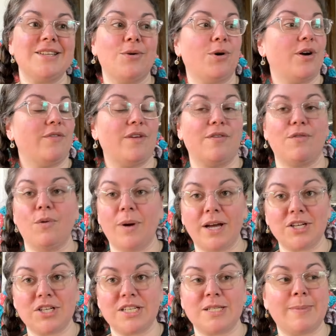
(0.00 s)
or if you have
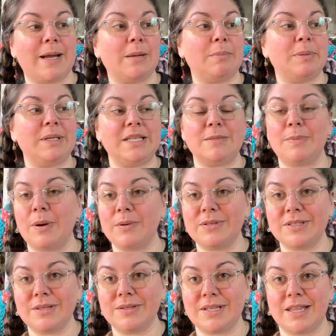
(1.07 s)
questions about it, please
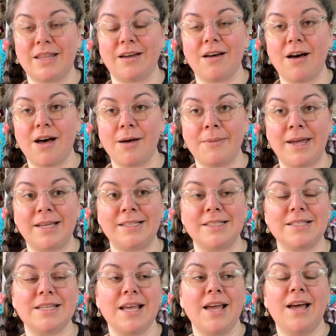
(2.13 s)
post those in the
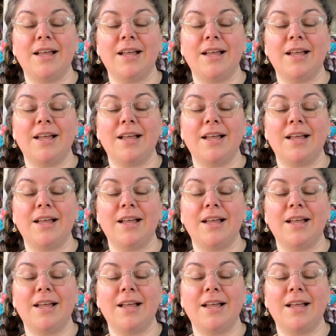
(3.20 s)
comments.